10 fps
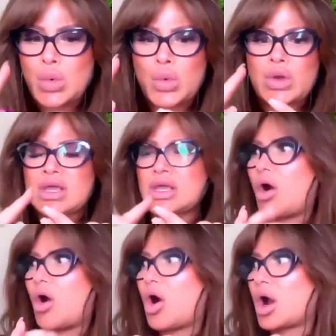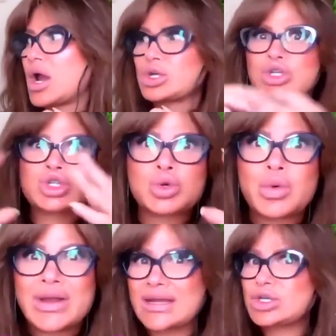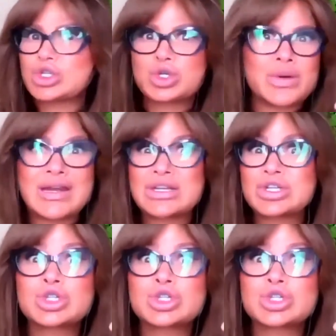We are doing and doing and